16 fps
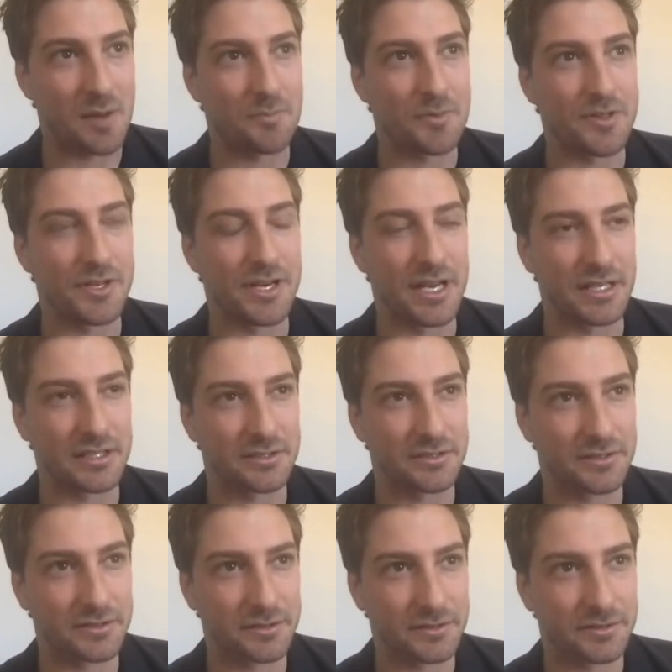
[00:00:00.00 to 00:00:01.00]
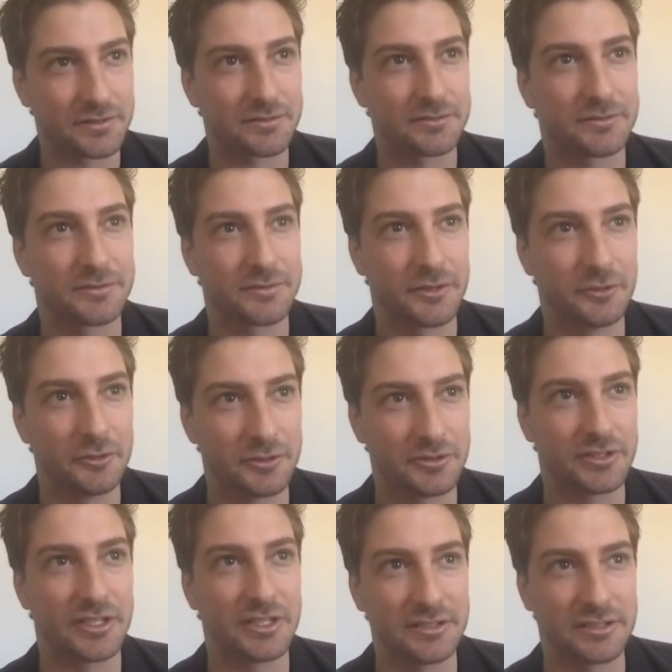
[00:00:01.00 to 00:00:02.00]
up in the next few
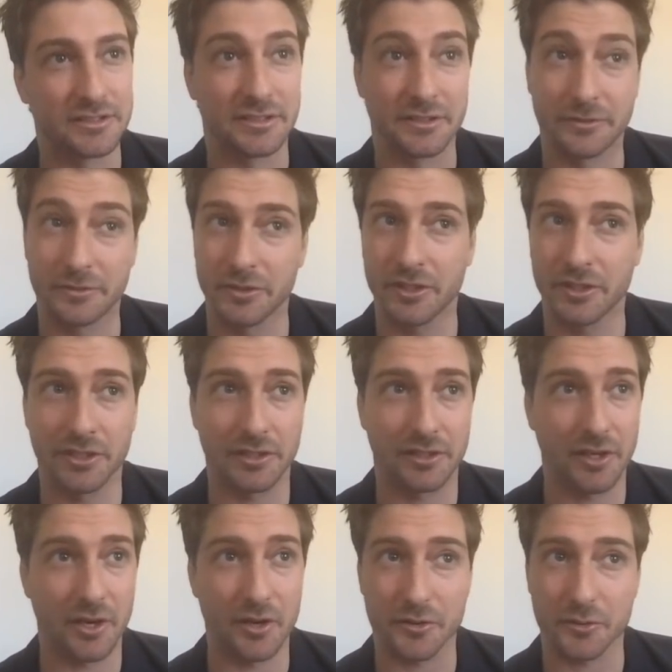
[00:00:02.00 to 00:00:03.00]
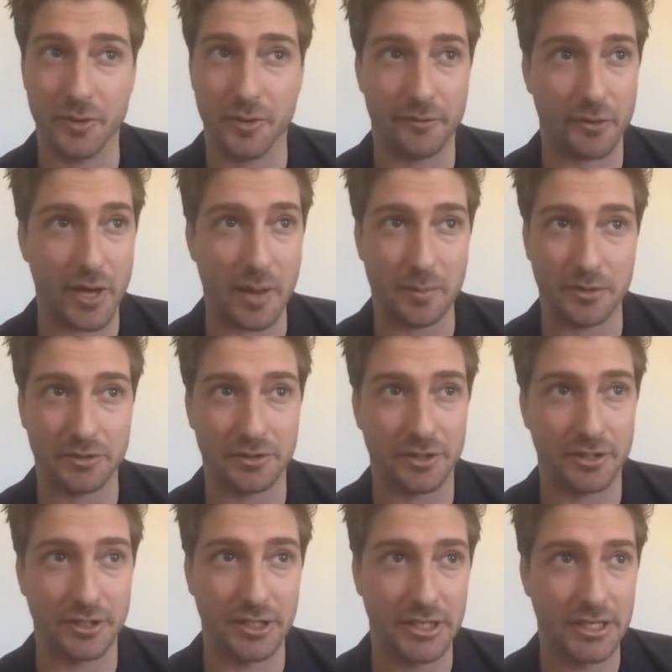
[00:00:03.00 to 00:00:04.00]
seasons. If you're going to go through every
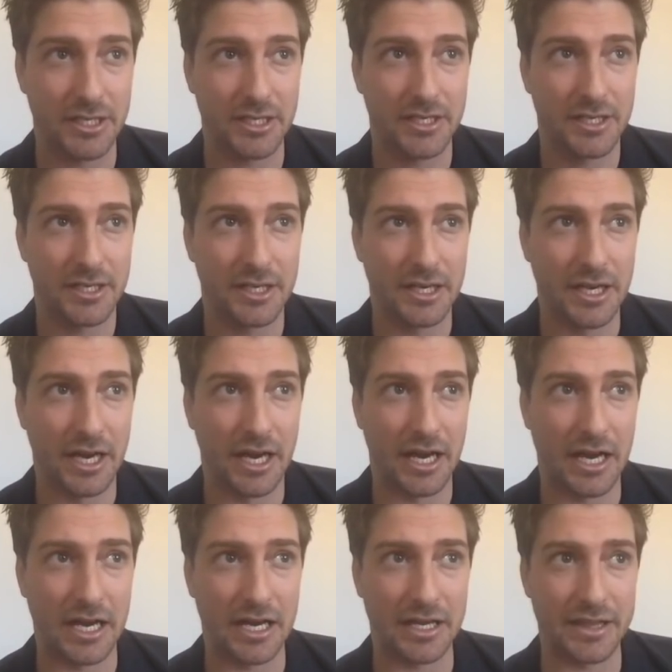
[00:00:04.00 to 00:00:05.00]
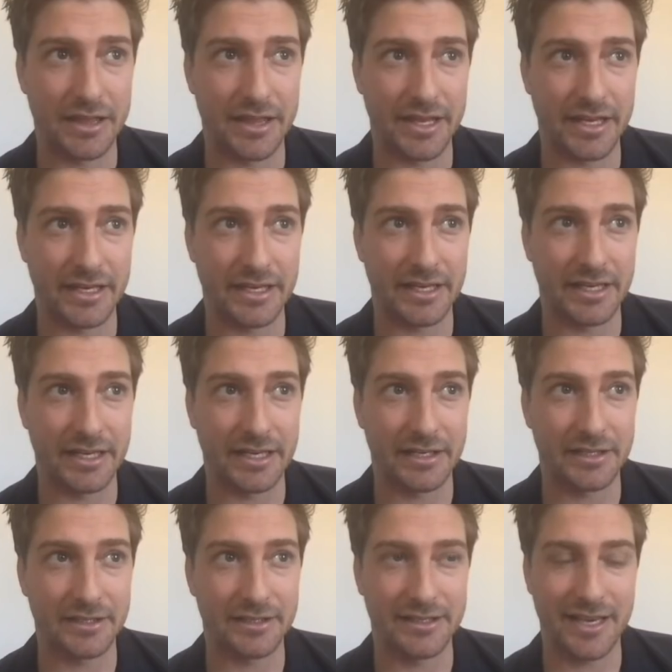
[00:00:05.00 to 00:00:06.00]
episode, then
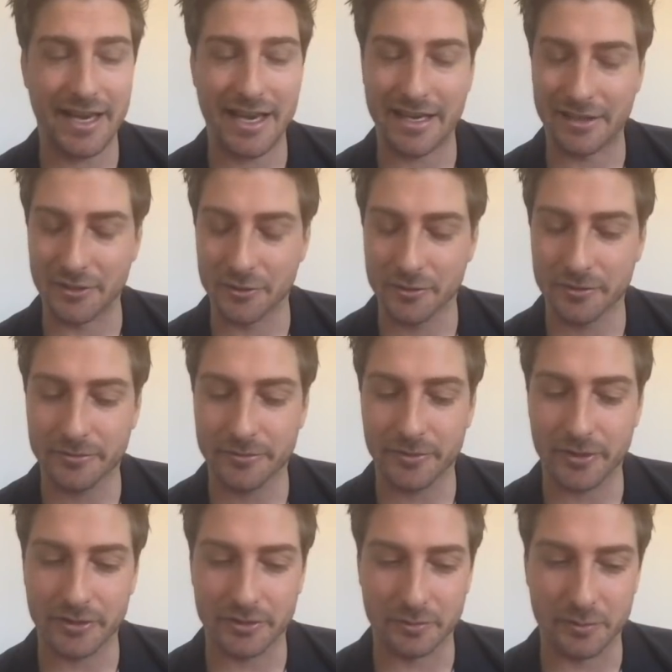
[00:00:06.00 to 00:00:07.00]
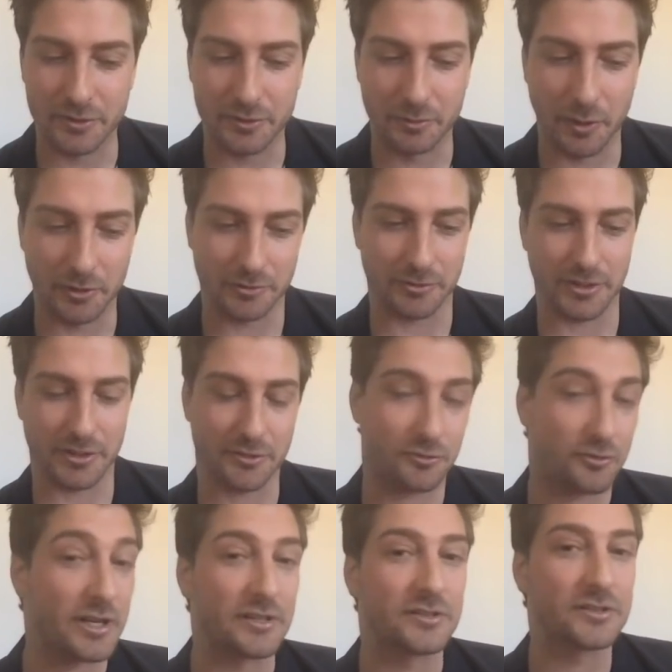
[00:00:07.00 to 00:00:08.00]
you're in for some smoldering
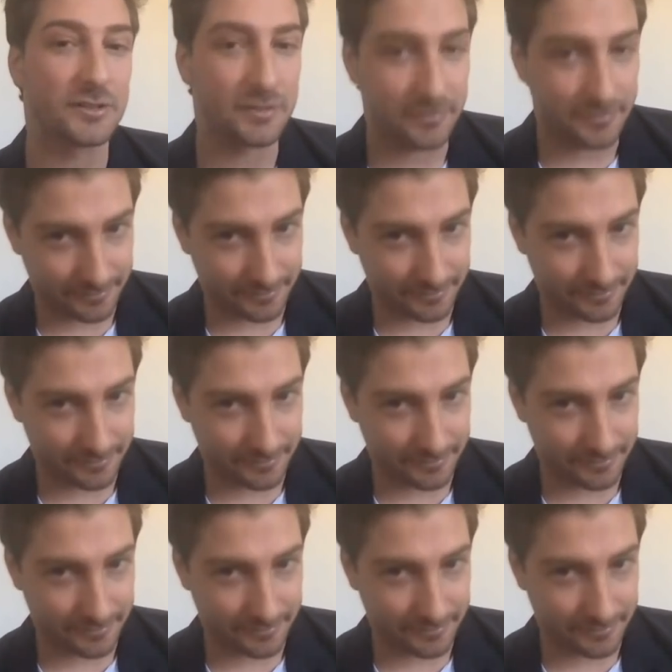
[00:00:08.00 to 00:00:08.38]
treats.